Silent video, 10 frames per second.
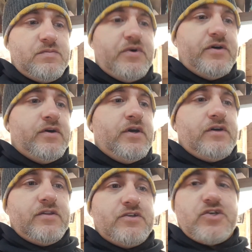but
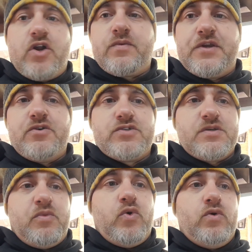these are
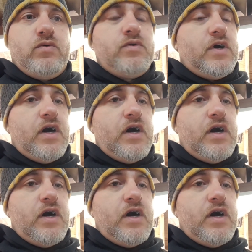reusable.